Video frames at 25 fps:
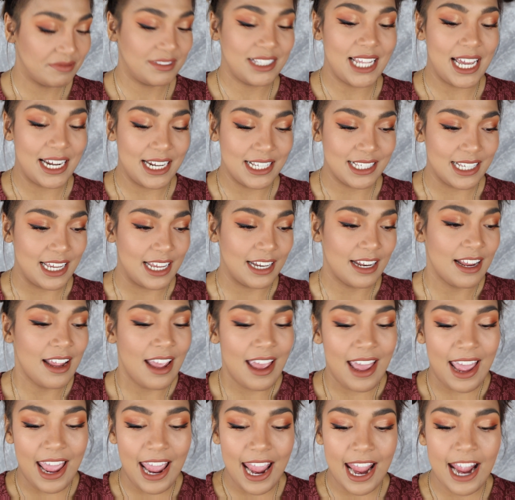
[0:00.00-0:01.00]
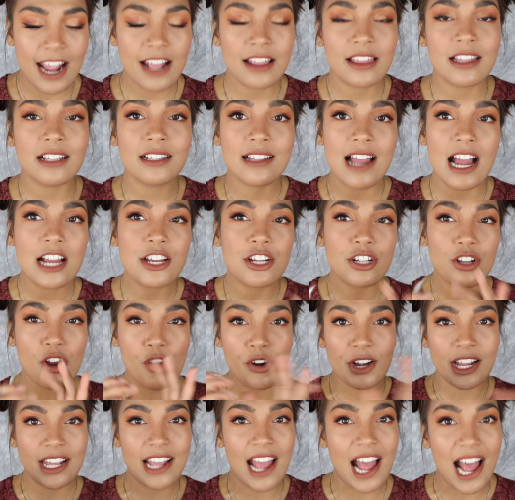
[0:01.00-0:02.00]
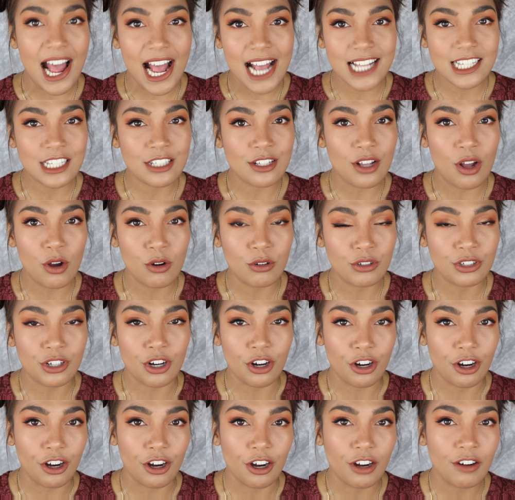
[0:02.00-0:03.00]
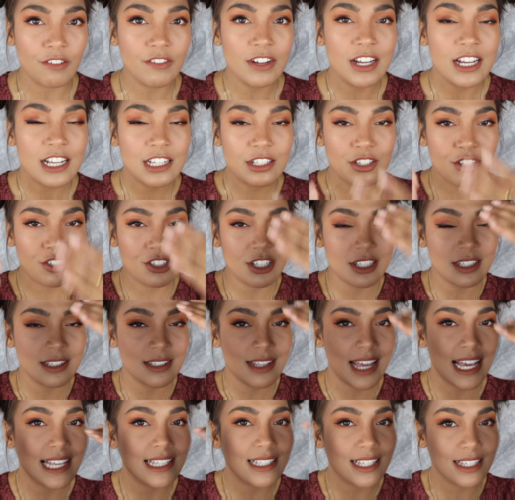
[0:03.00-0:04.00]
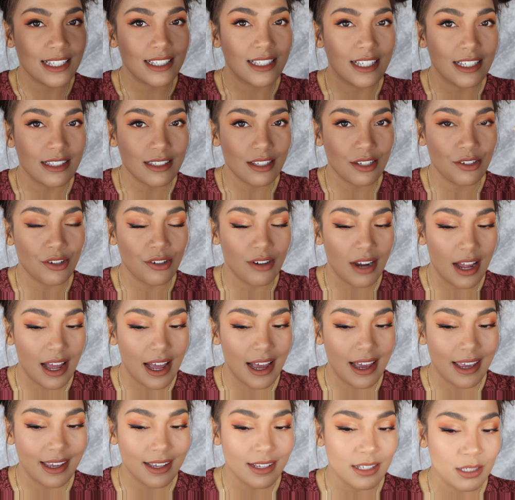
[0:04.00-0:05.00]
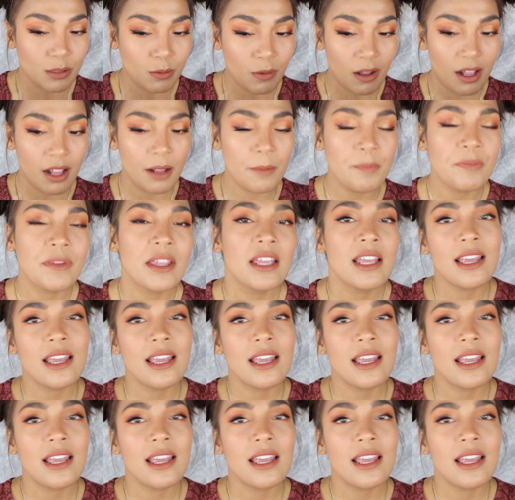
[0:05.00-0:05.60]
That is it. And the lashes already has its own curve, so it just nicely sits in your eye as well.